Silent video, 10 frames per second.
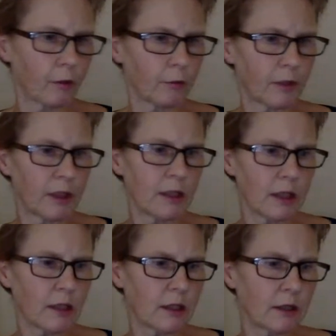But this
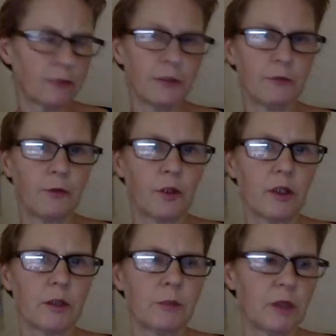has a different
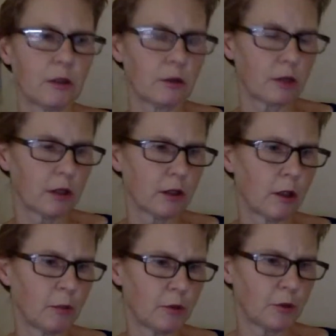voice because it
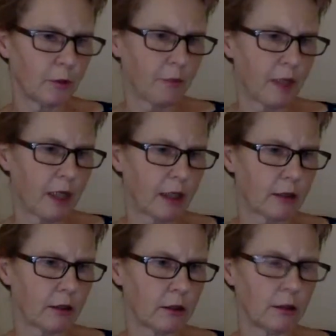comes from that
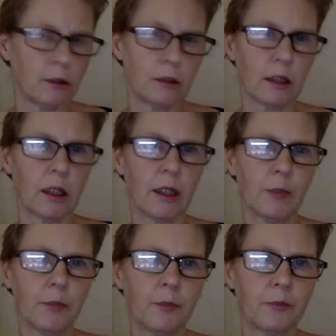
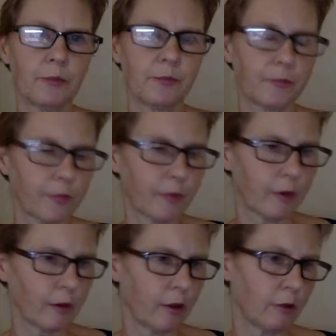time
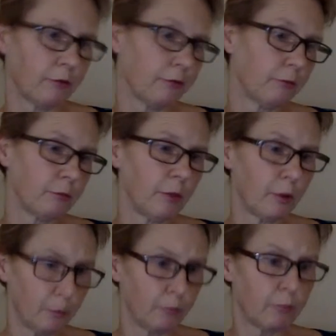of
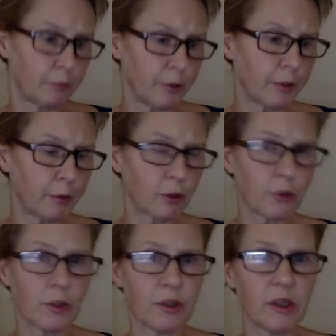pretty much
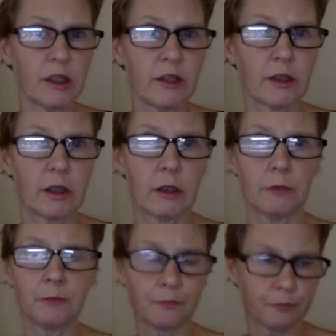30 years ago.
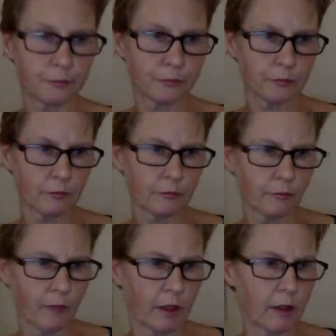
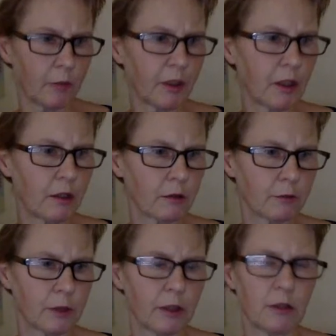I had been healed of
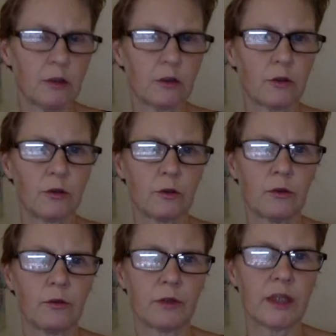my eating disorder
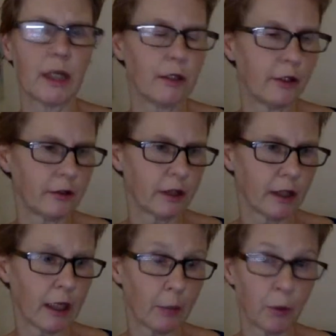over 10 years at
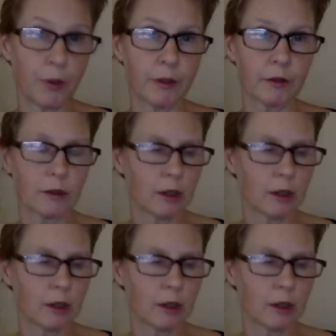that point,